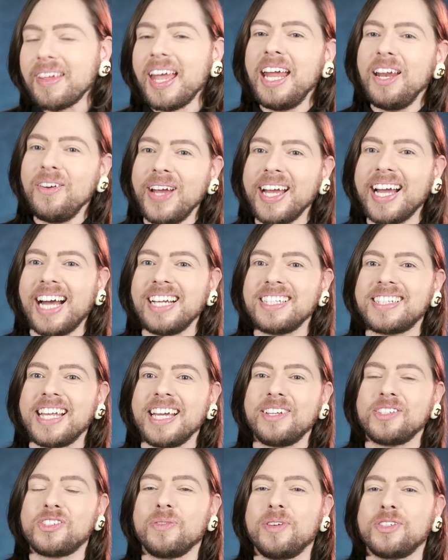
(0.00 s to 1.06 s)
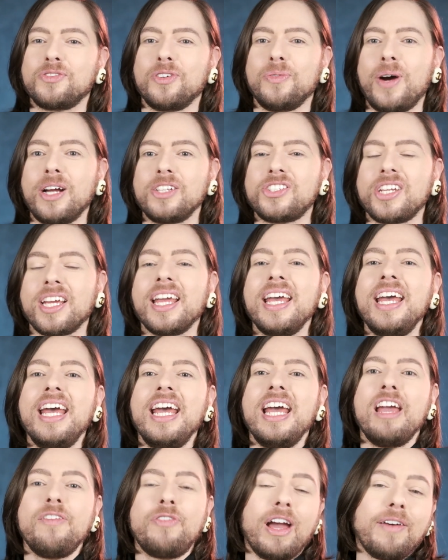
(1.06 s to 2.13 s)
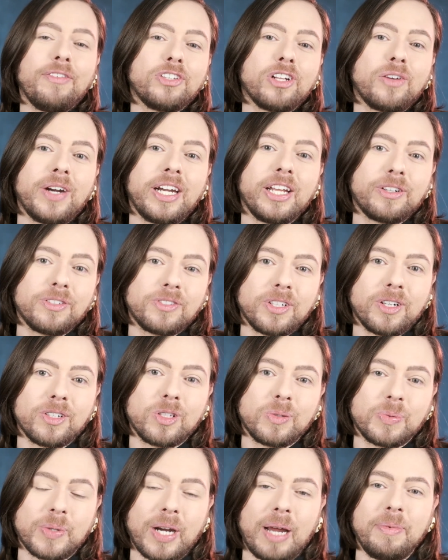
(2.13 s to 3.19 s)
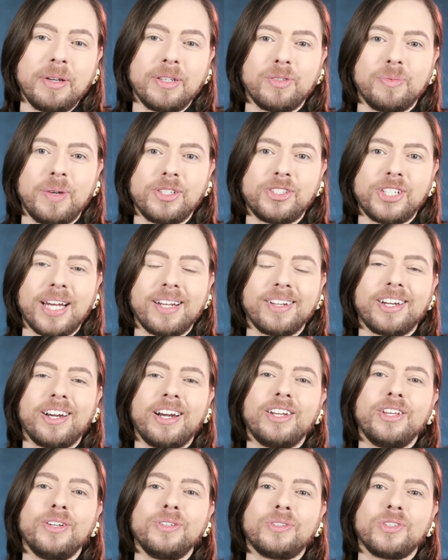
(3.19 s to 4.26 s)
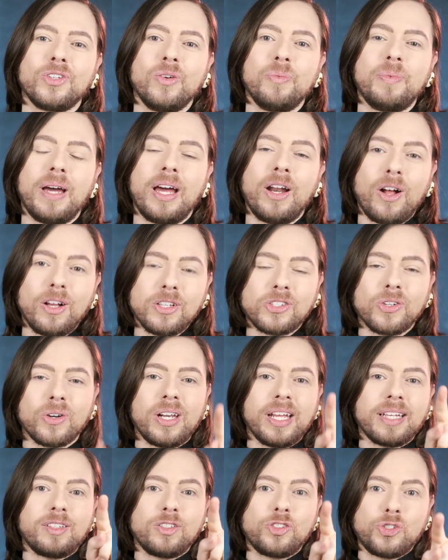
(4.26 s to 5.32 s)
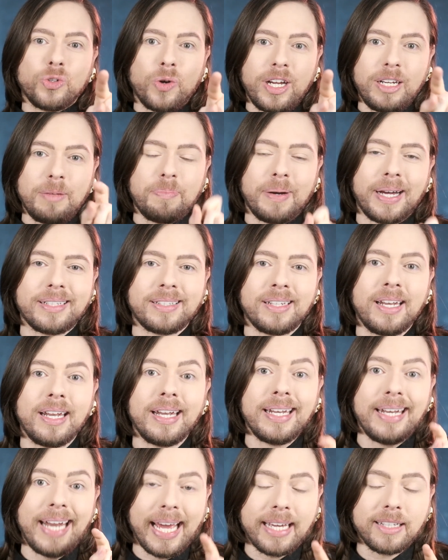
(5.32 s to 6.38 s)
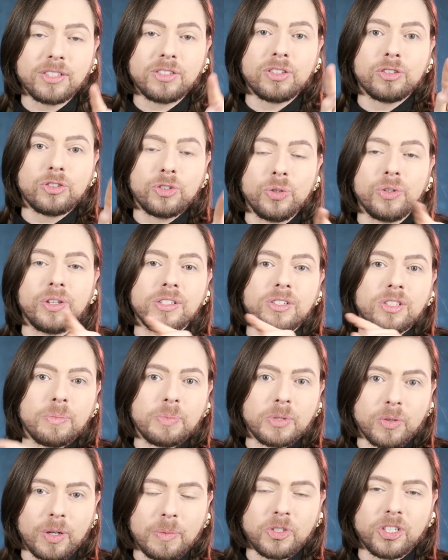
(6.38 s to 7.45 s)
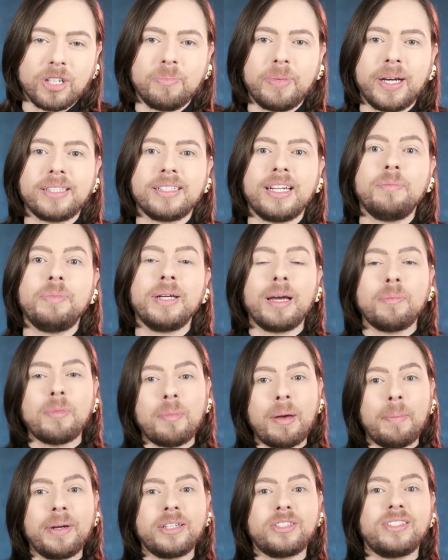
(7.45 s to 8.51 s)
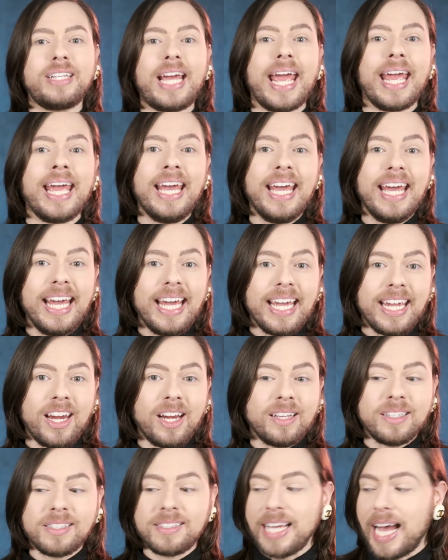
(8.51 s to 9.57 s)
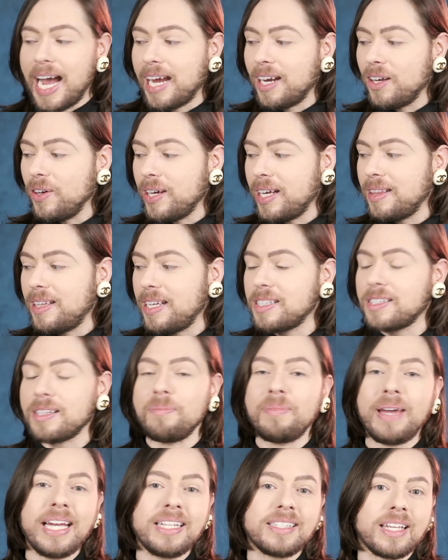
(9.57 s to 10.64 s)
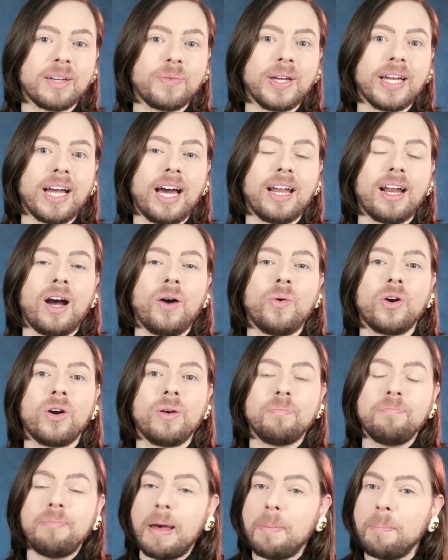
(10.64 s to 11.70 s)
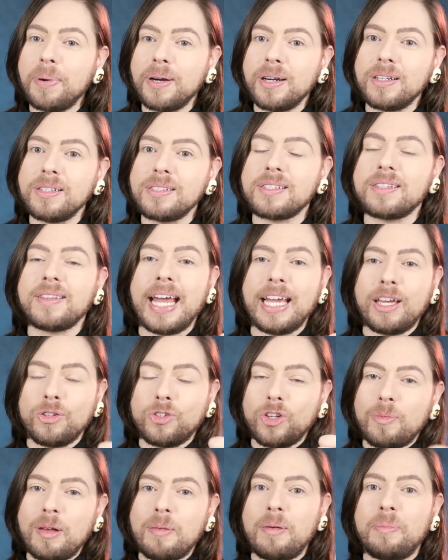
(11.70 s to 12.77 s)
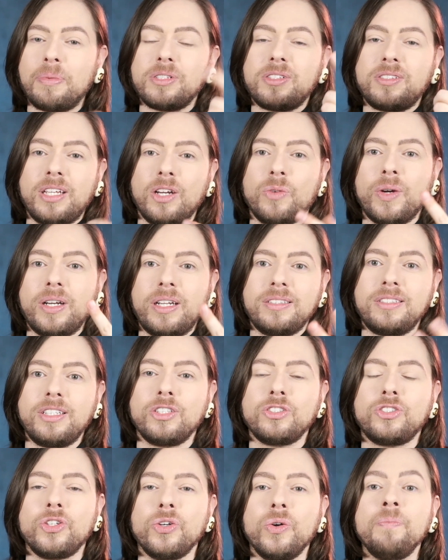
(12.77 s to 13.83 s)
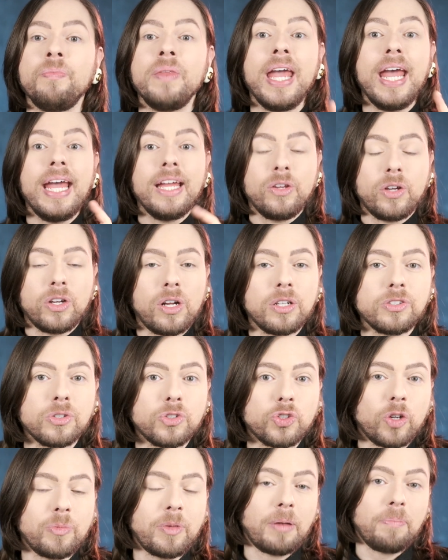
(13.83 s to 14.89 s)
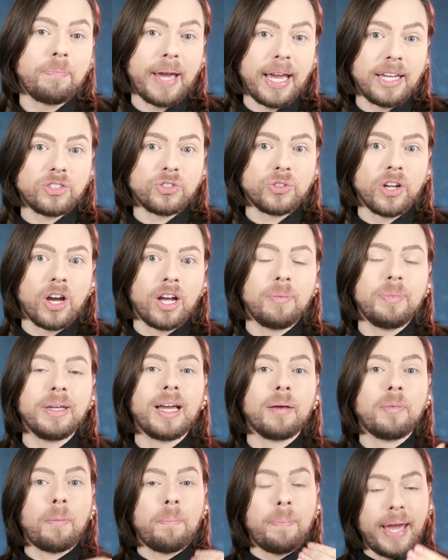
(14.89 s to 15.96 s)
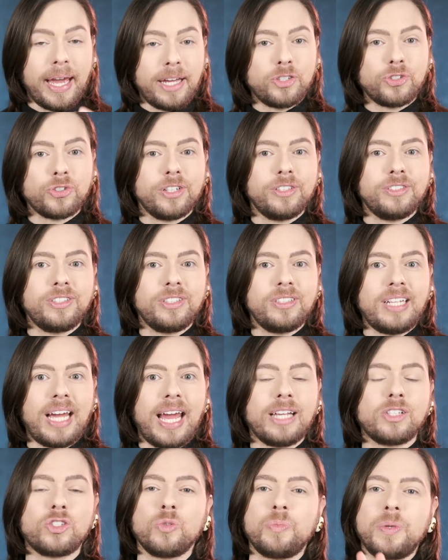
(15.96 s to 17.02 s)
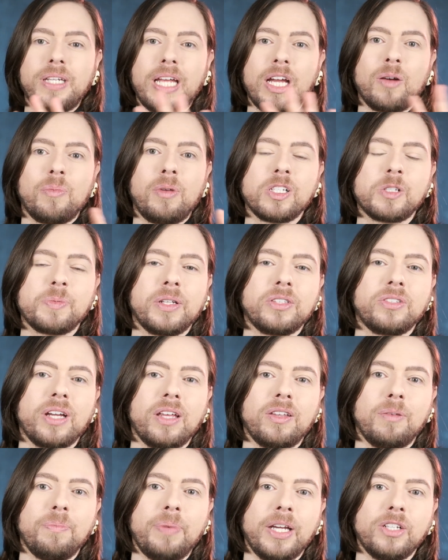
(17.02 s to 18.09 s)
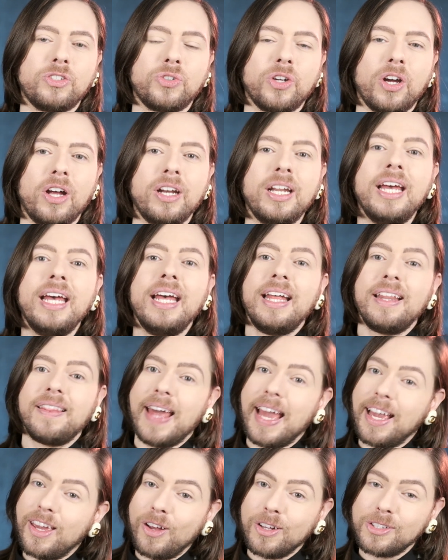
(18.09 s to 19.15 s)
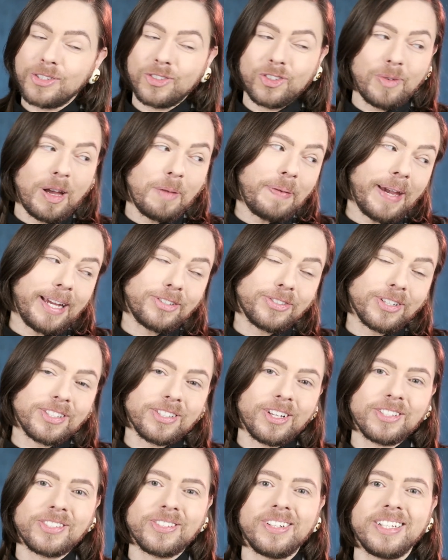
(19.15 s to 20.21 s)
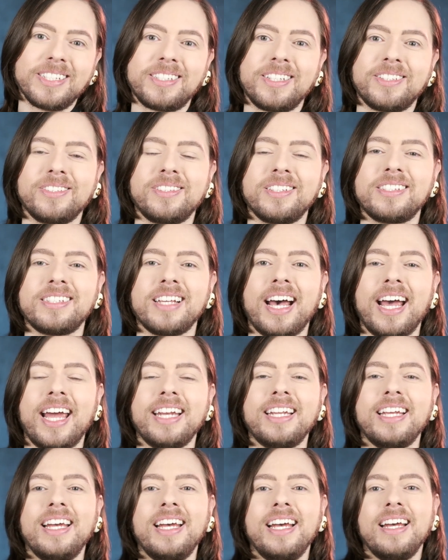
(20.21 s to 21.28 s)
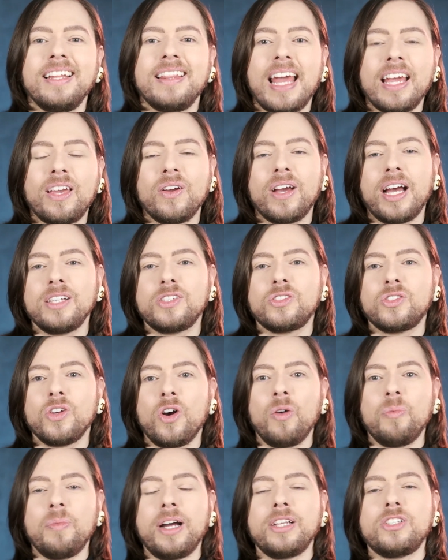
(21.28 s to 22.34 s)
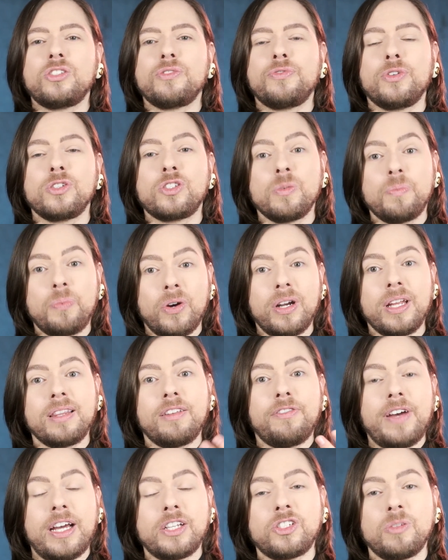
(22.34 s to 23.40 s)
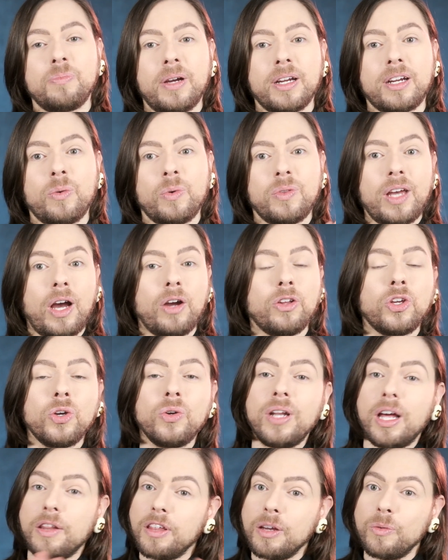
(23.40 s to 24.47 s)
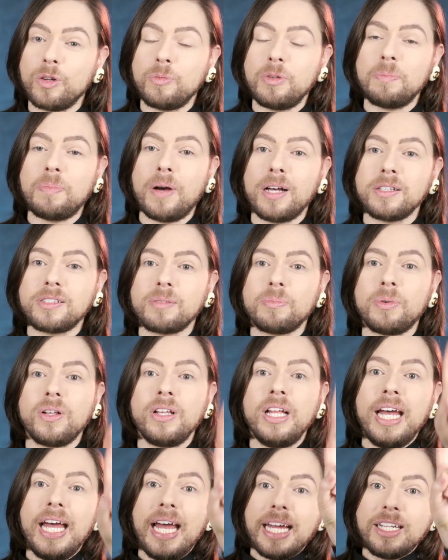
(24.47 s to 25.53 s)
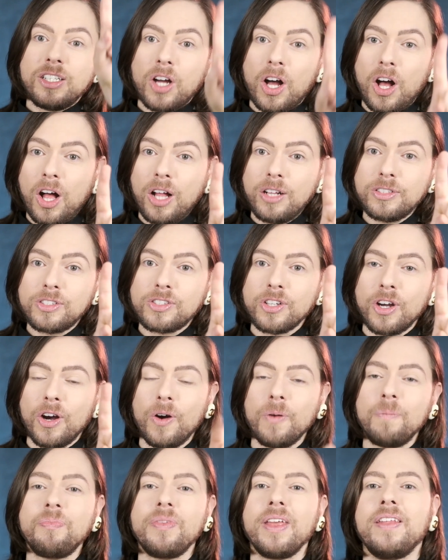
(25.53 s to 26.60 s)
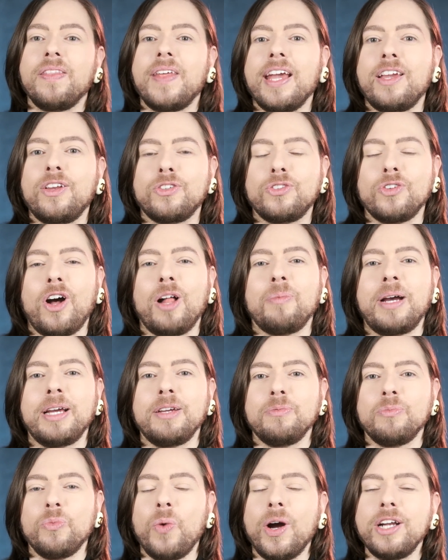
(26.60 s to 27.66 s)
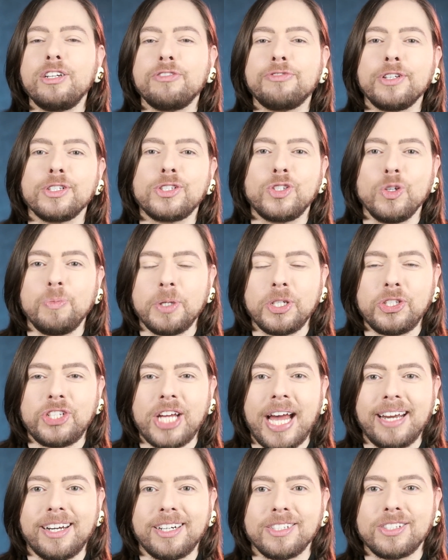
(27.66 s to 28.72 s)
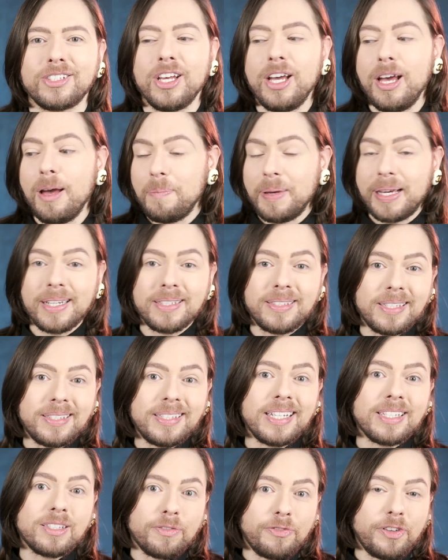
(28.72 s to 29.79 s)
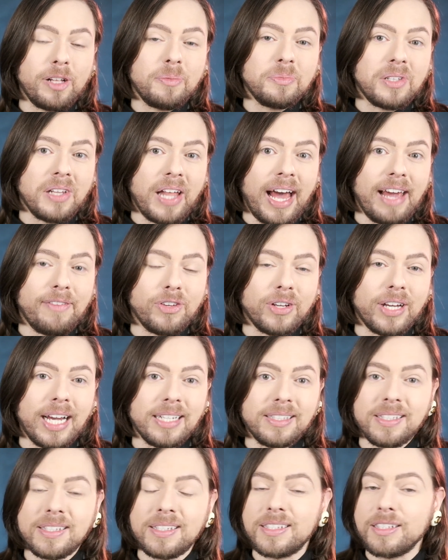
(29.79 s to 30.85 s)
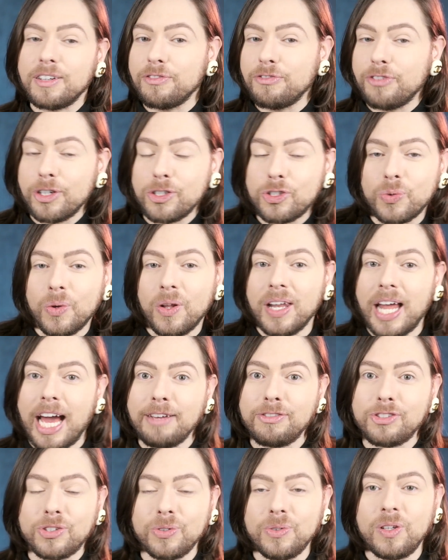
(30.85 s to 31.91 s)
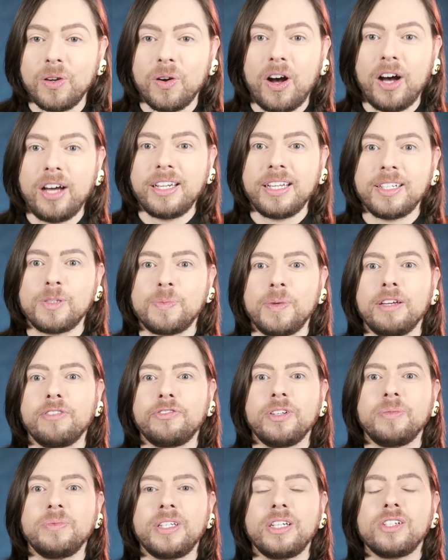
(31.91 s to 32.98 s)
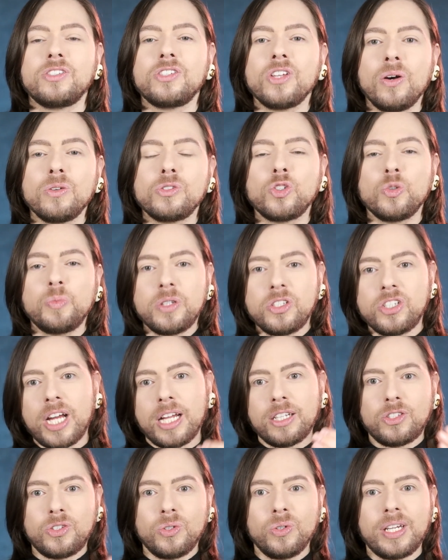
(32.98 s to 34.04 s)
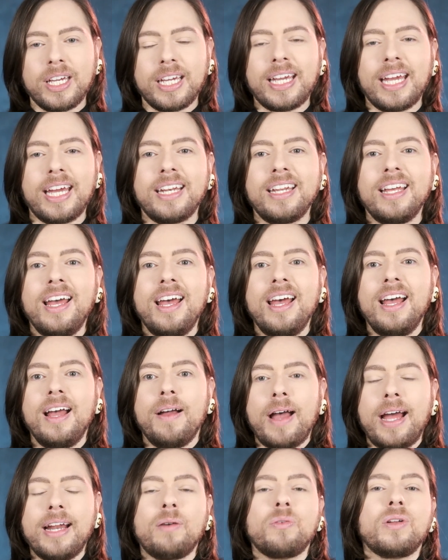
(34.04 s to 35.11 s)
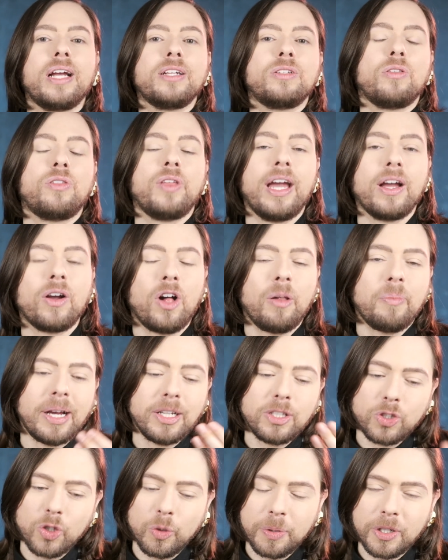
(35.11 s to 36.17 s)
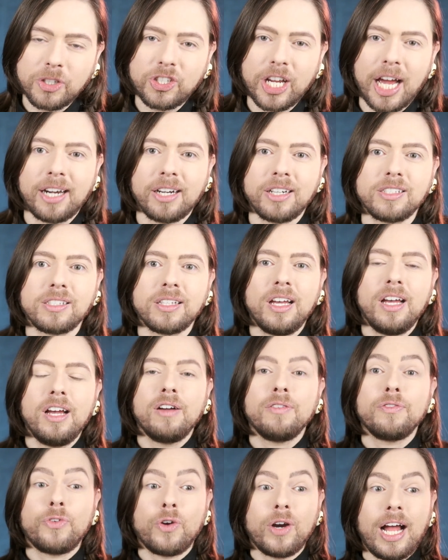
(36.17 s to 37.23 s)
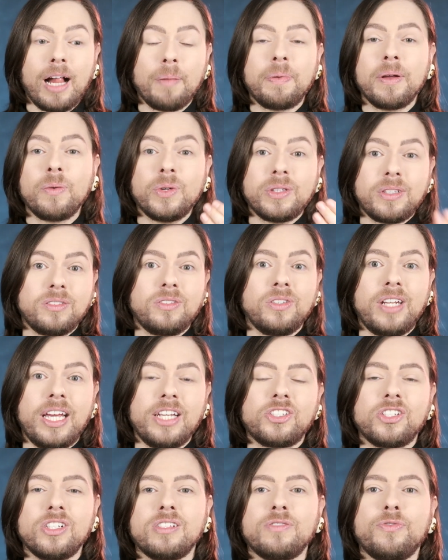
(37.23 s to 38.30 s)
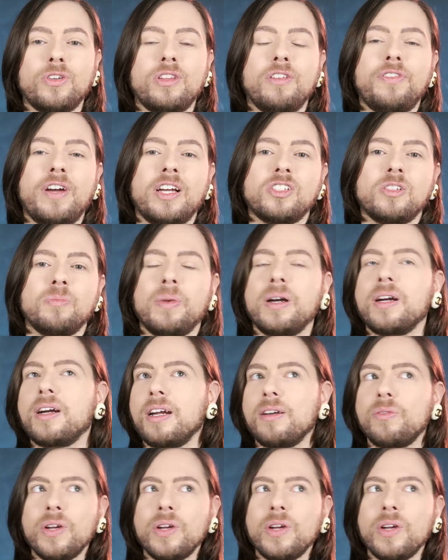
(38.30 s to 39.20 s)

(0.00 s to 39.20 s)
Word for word: Anyway, guys, thank you so much for watching. If you haven't already, consider subscribing to my channel here on YouTube, and also click the join button next to the subscription button and become a member today. Here on the side, look at this, amazing. We got our members. Thank you to all my members, tier 1 and tier 2. You can also join me on Patreon and become a patron today. Super Dacob, all spelled together on Patreon. Thank you also to my patrons, also listed to the side. Thank you guys so much for supporting the Fashion Bunker. Without you, nothing would be possible. And also, thank you to all my wonderful super chatters, because this is filmed live, you guys. This is a virtual live studio audience being filmed here. So super chats do kick in. And I would like to thank all my super chatters for helping with the donations for the Fashion Bunker.